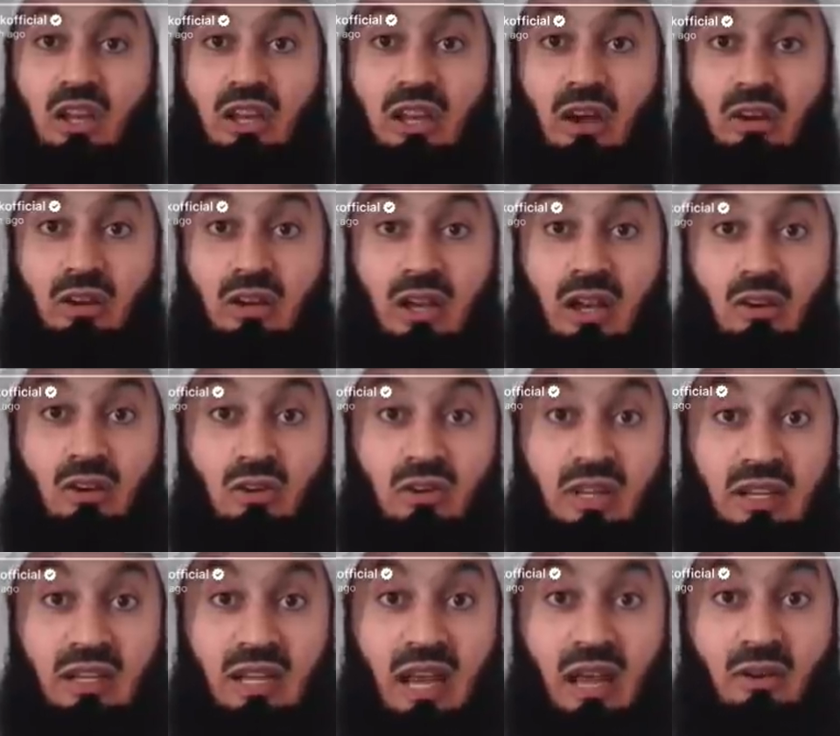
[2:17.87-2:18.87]
Now, now
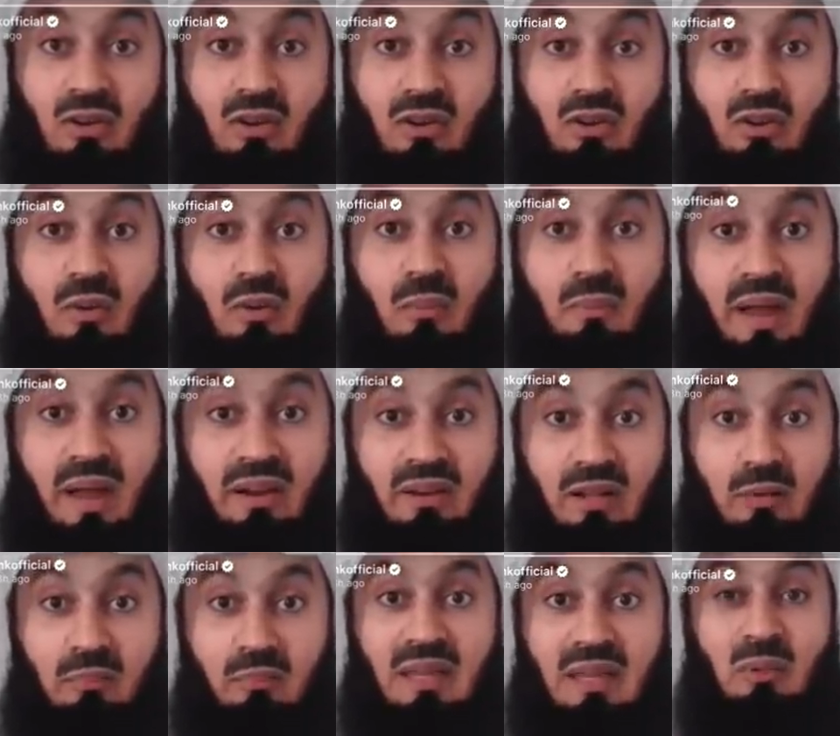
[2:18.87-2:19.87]
look at how you're
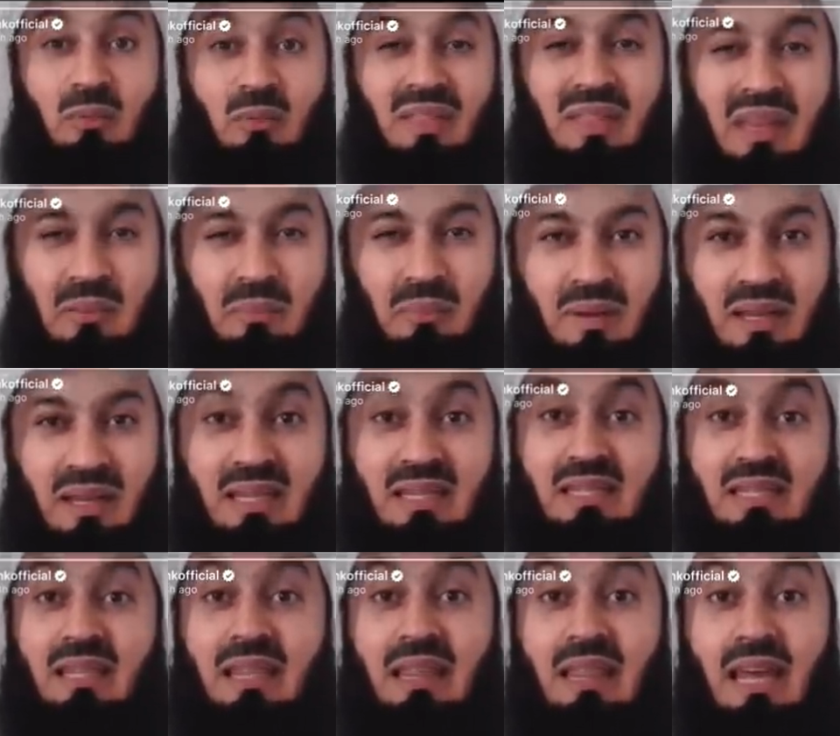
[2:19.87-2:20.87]
comparing me with
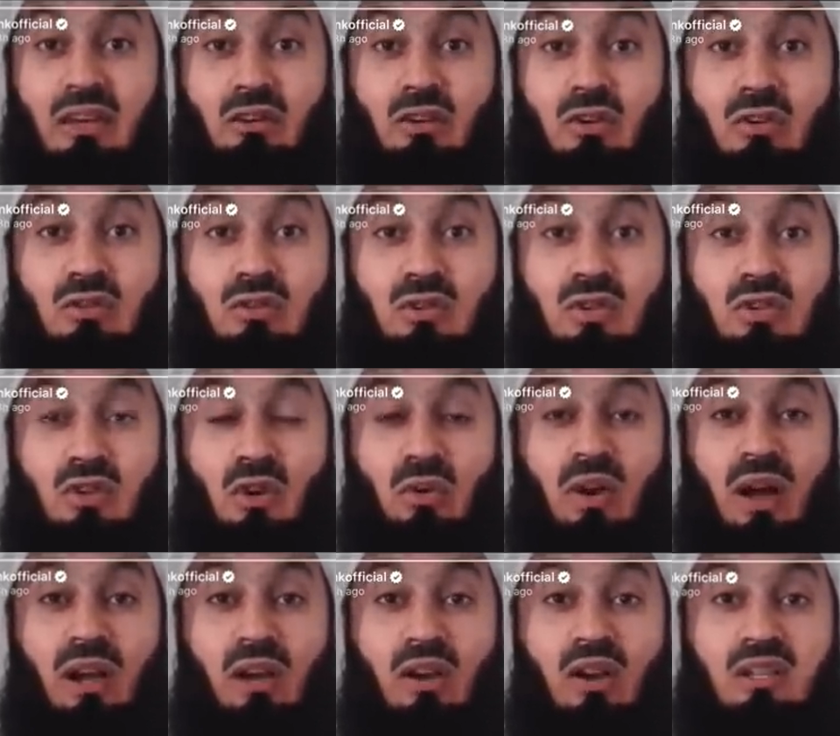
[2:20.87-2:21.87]
Iblis. That goes to
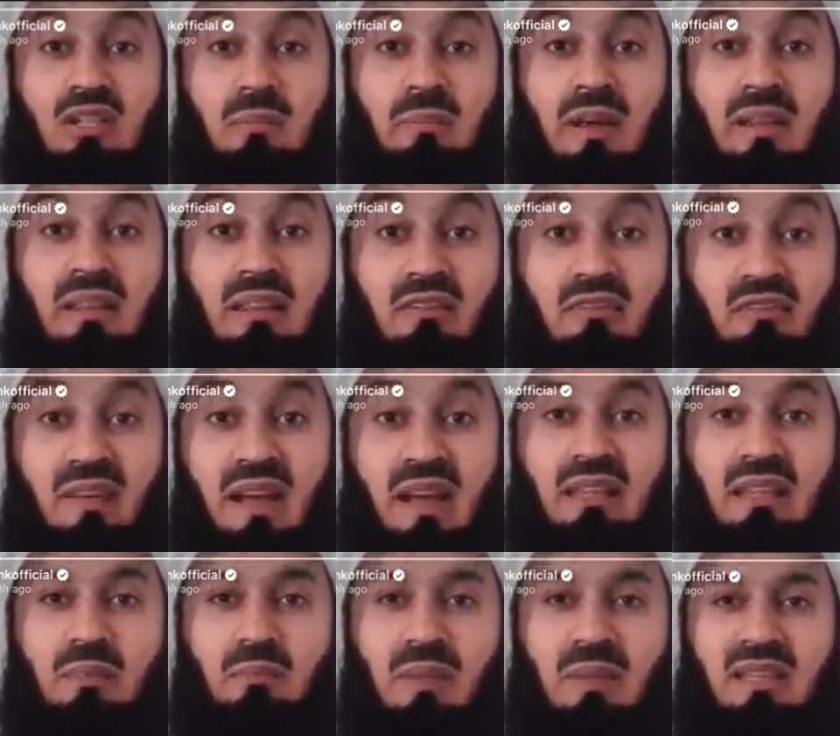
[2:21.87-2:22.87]
show a lot about the fact
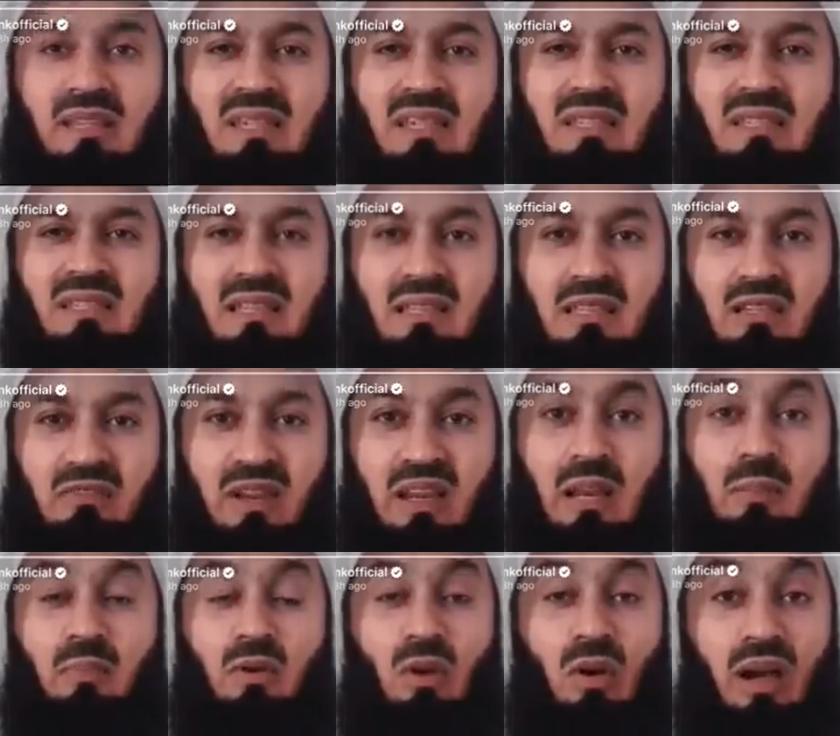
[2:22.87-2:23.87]
because you're
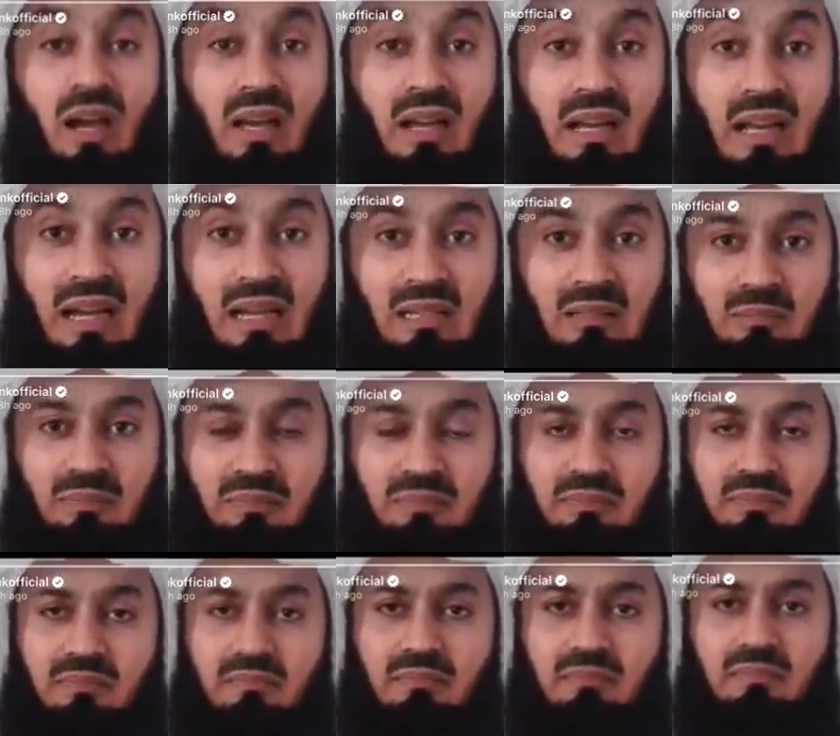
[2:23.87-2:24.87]
literally you're literally
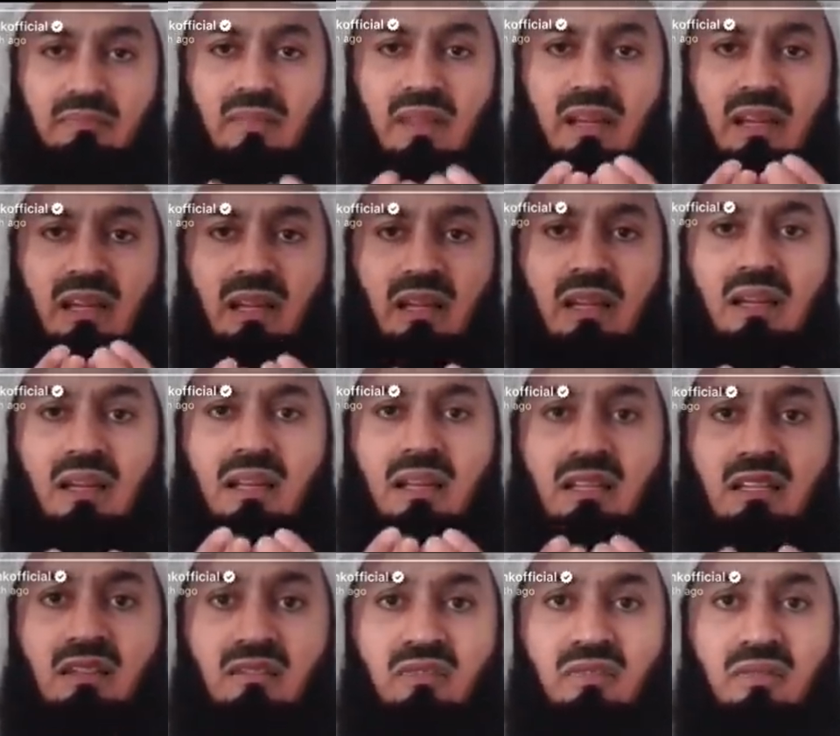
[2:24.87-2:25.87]
bragging about your
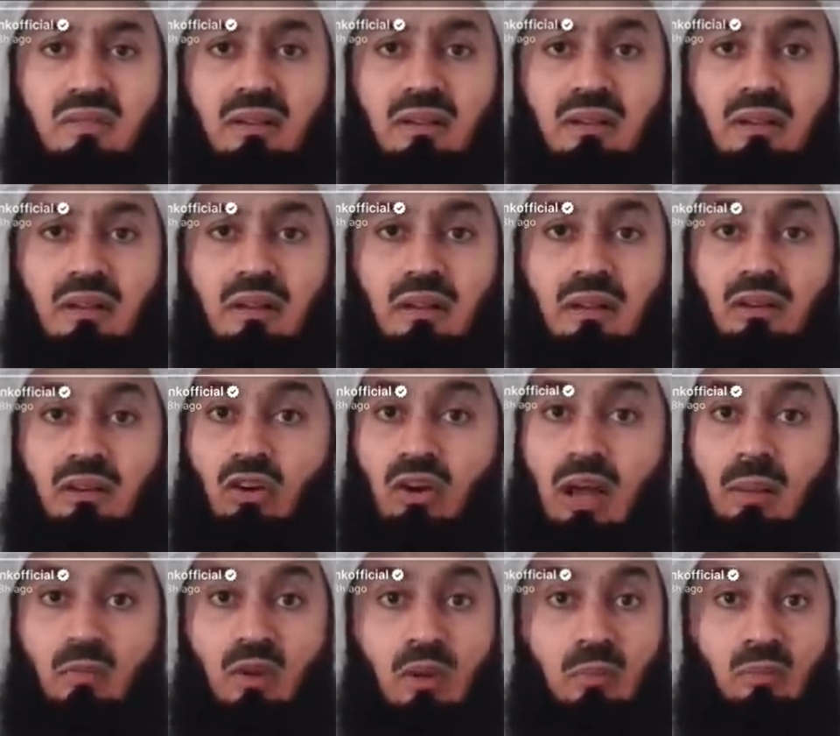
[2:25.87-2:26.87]
knowledge. You're out here
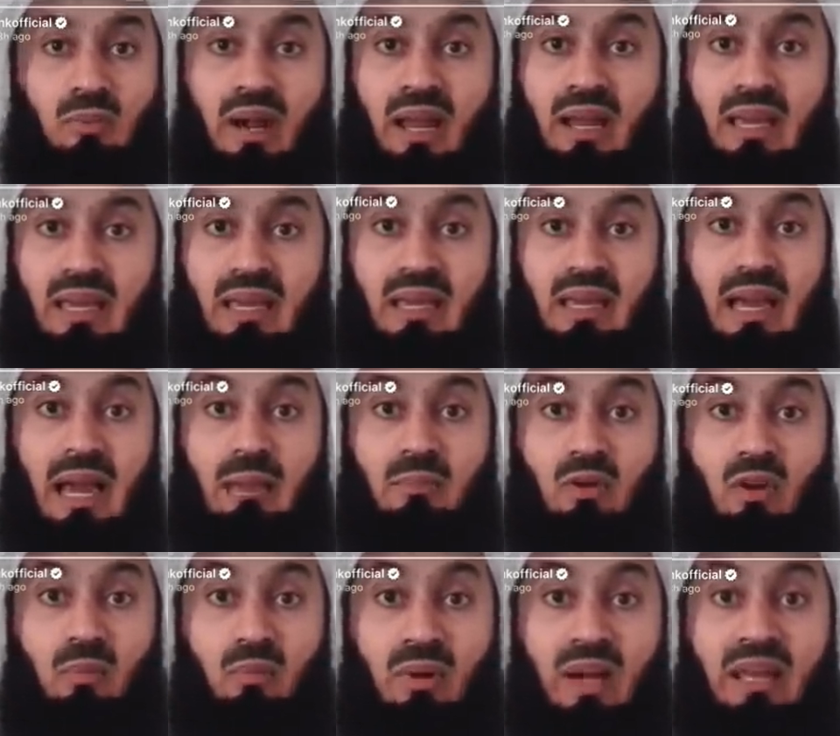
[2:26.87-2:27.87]
telling me how much
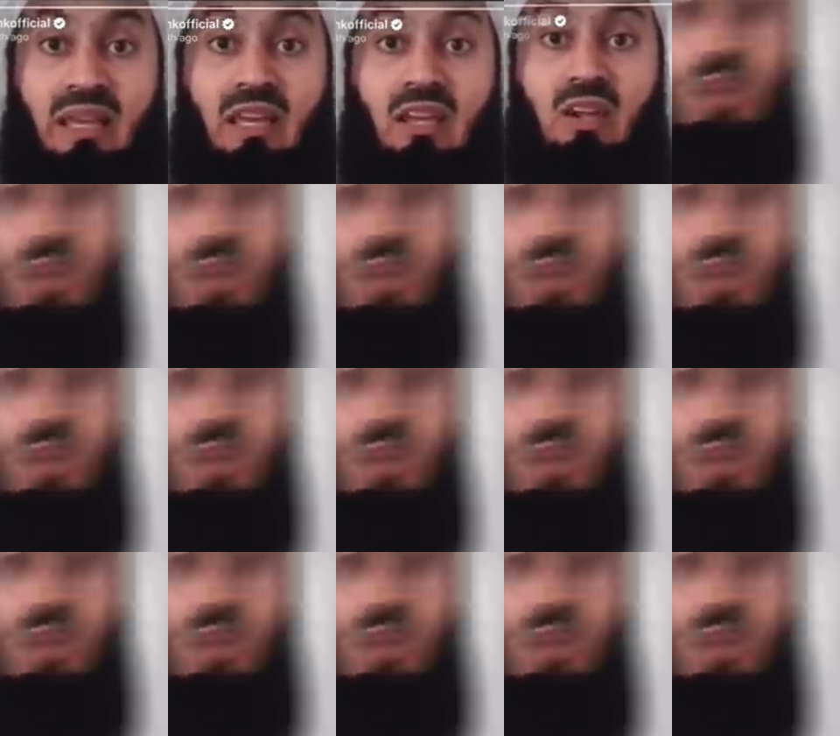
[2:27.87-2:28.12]
knowledge you know.